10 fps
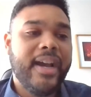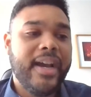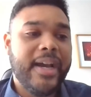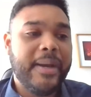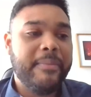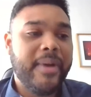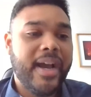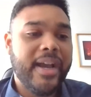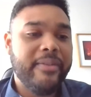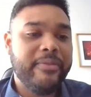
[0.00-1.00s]

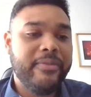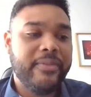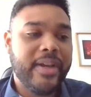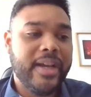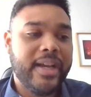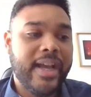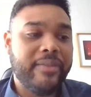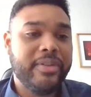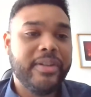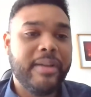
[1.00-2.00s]
I
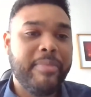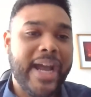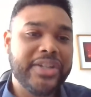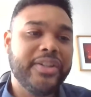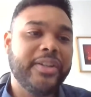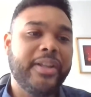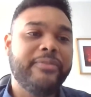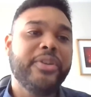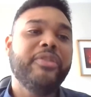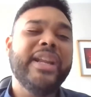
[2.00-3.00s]
have a passionate
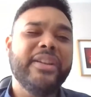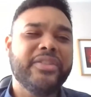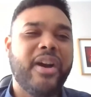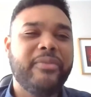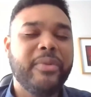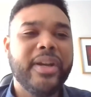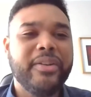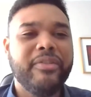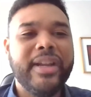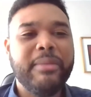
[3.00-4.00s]
love for creating software
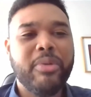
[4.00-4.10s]
and creating